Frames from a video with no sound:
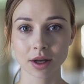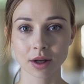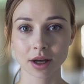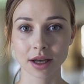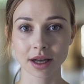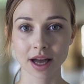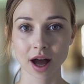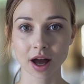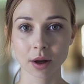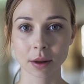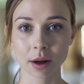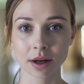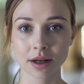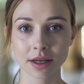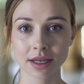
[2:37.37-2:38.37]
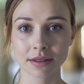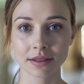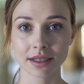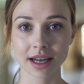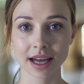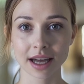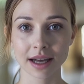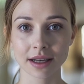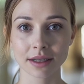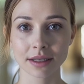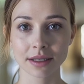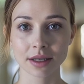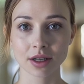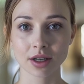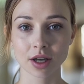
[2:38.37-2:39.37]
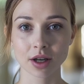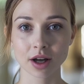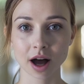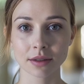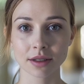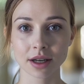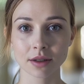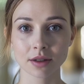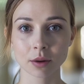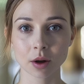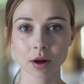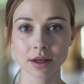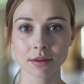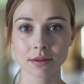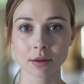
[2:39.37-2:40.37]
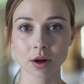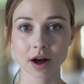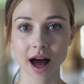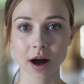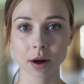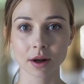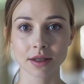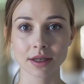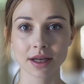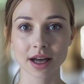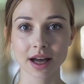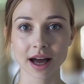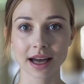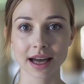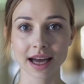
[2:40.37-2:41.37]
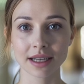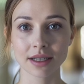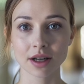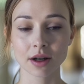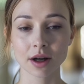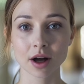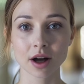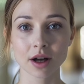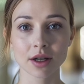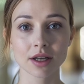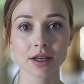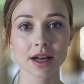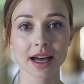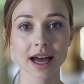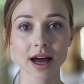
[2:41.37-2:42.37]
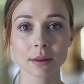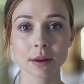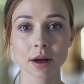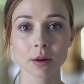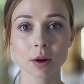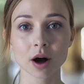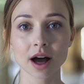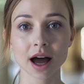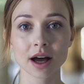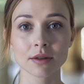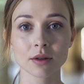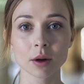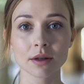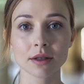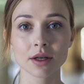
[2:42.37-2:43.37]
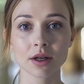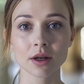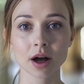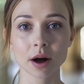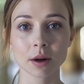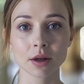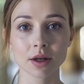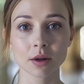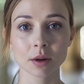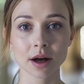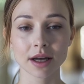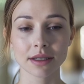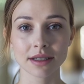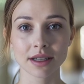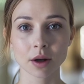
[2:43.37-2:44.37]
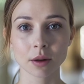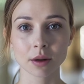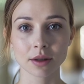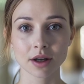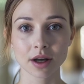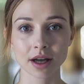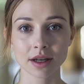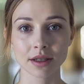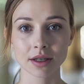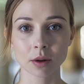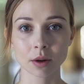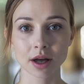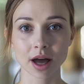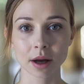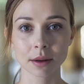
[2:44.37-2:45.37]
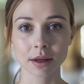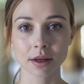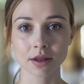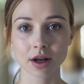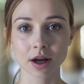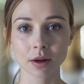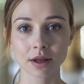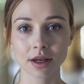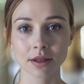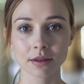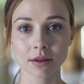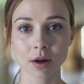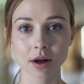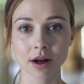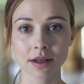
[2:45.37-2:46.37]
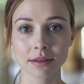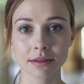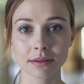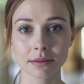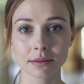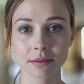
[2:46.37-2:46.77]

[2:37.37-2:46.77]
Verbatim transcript: During long periods of sitting, such as traveling for more than four hours, clients are encouraged to get up and walk every one to two hours or raise and lower their heels while keeping their toes on the floor.